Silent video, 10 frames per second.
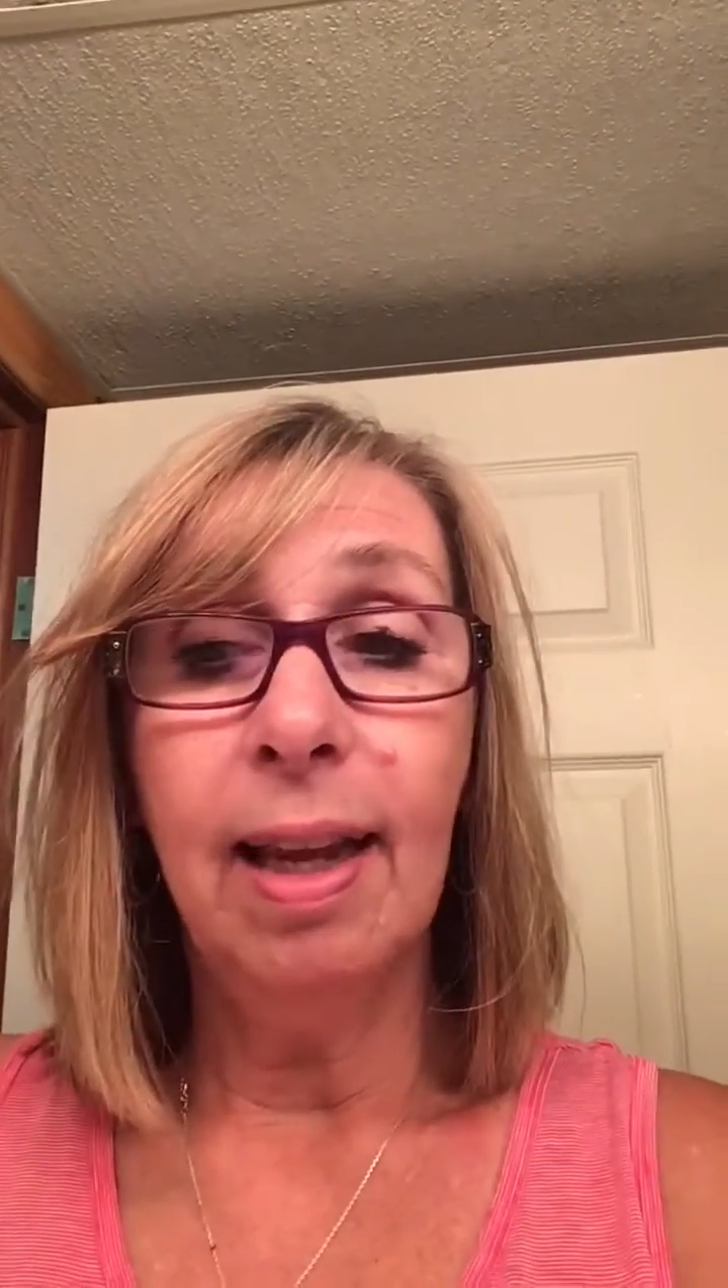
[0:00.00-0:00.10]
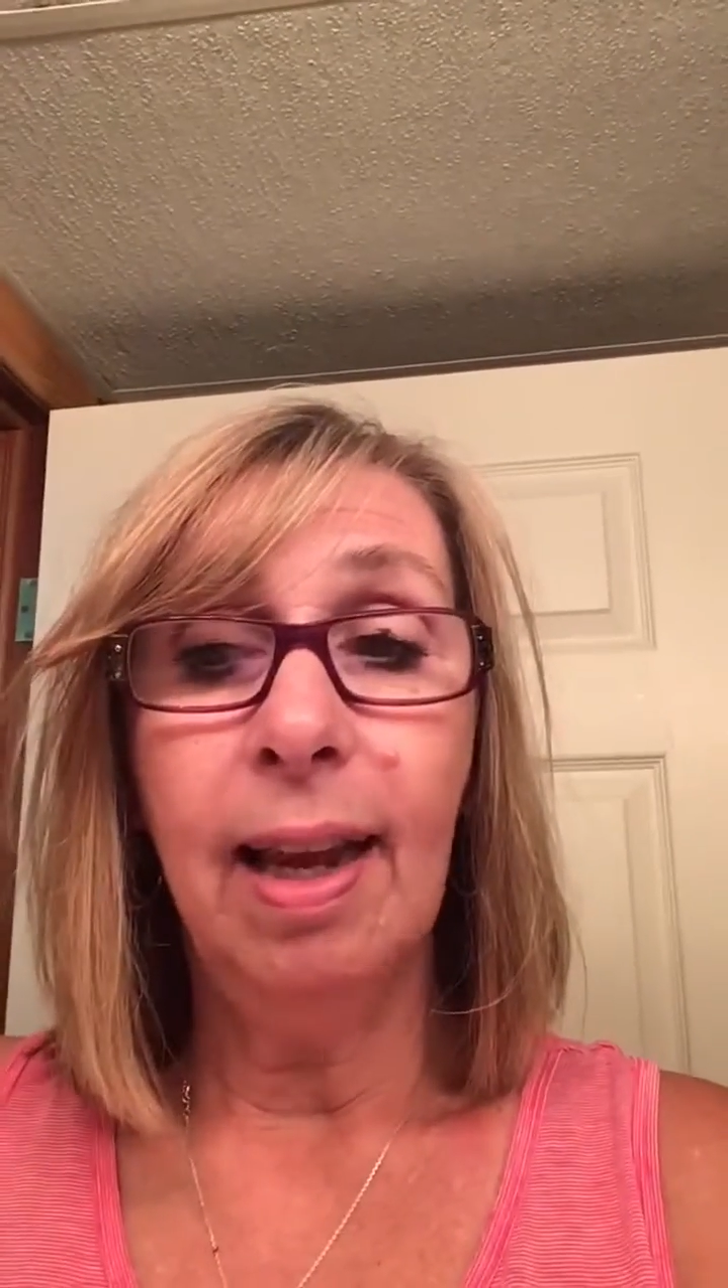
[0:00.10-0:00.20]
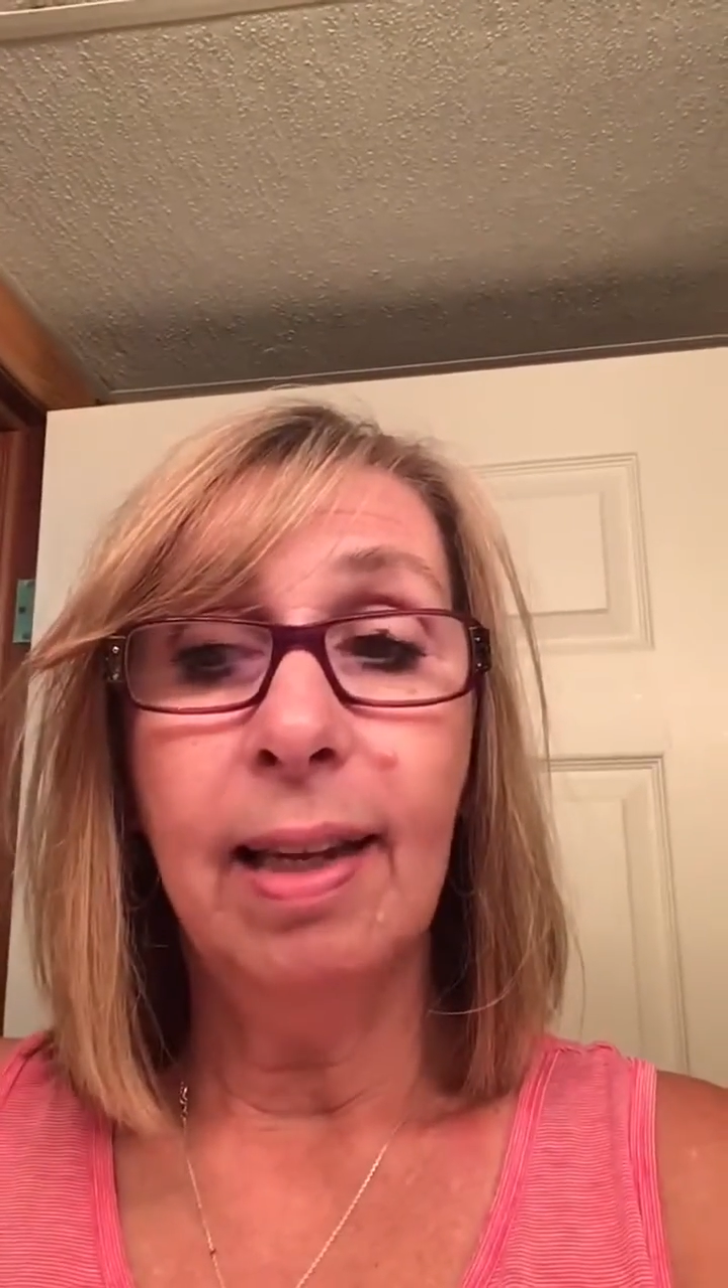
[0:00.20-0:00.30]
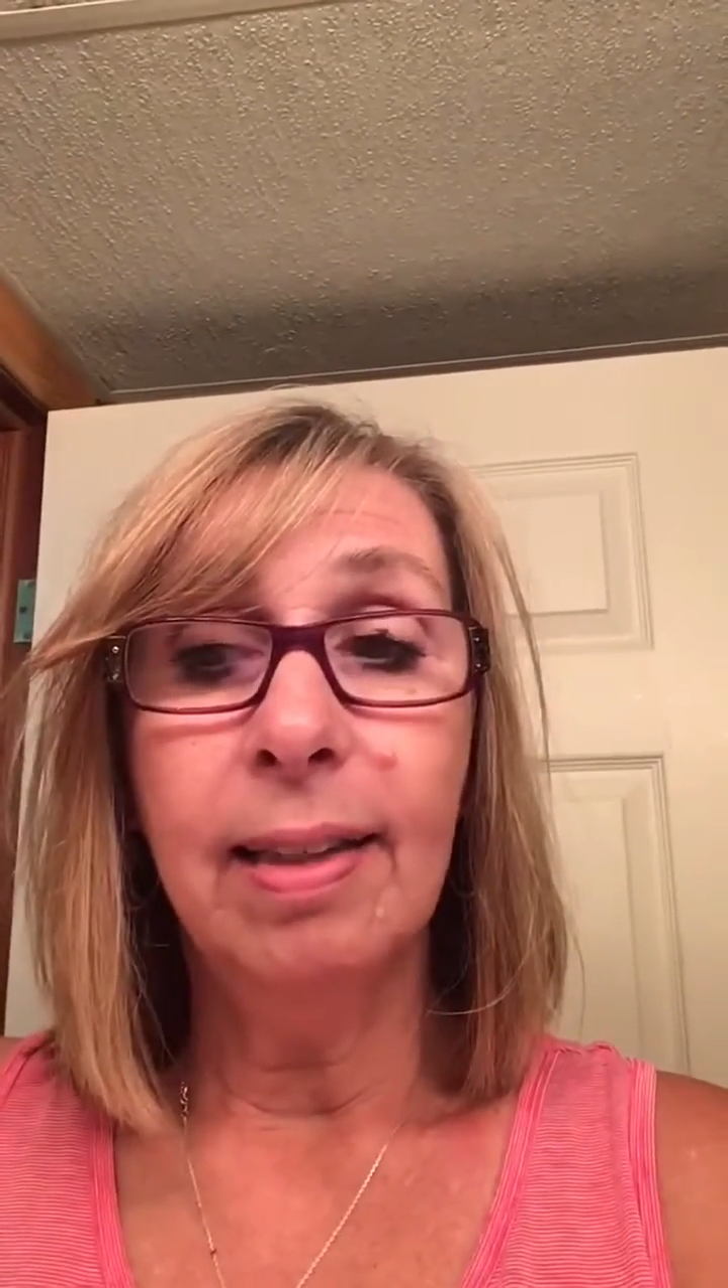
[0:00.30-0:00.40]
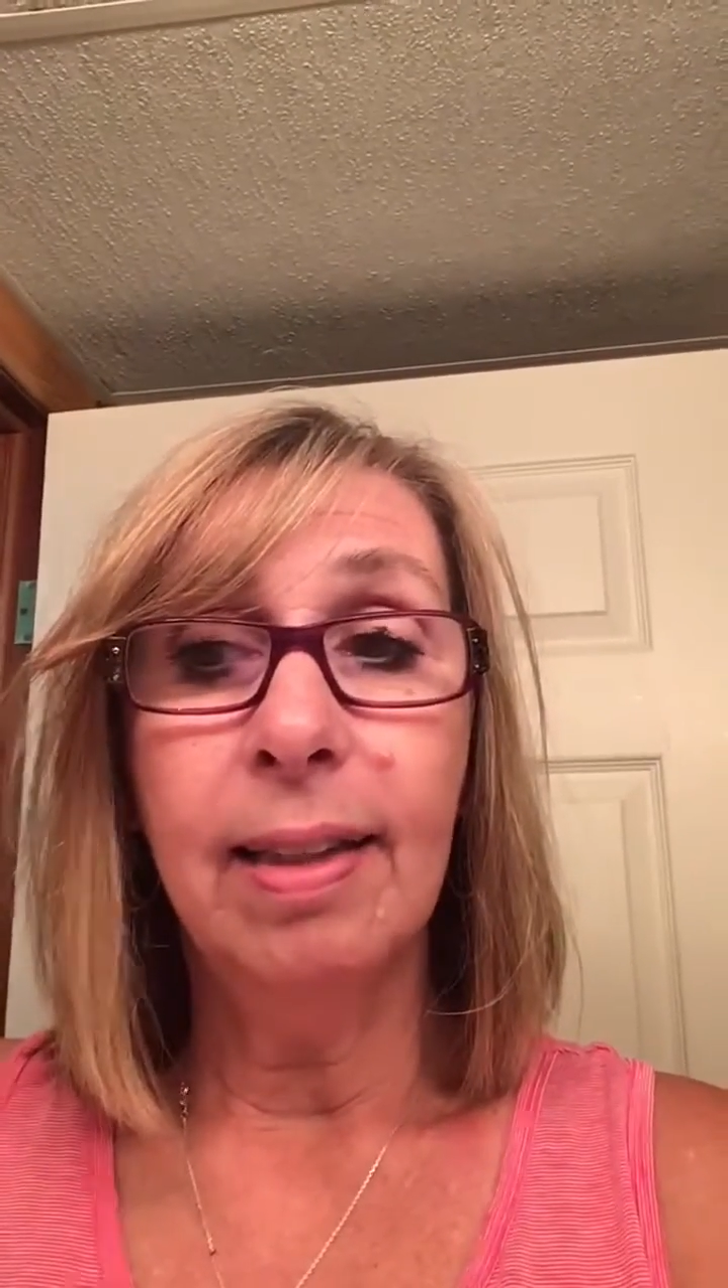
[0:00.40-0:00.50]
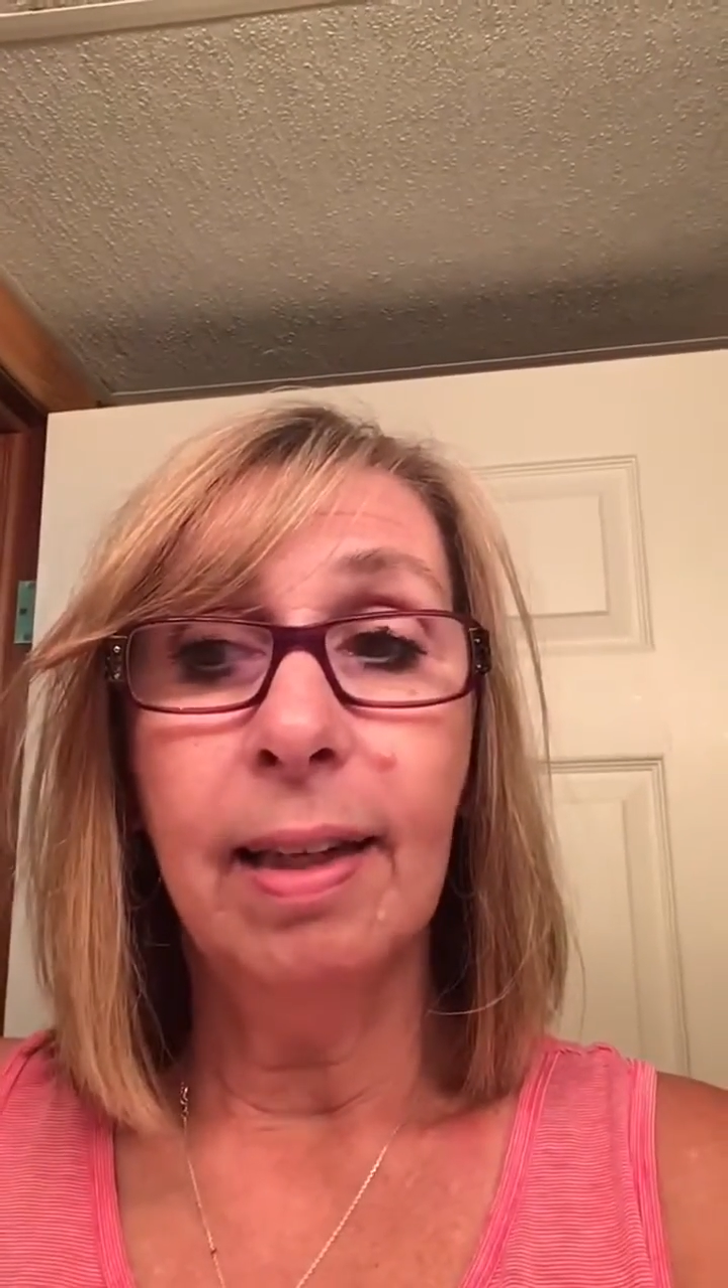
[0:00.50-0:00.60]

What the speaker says: And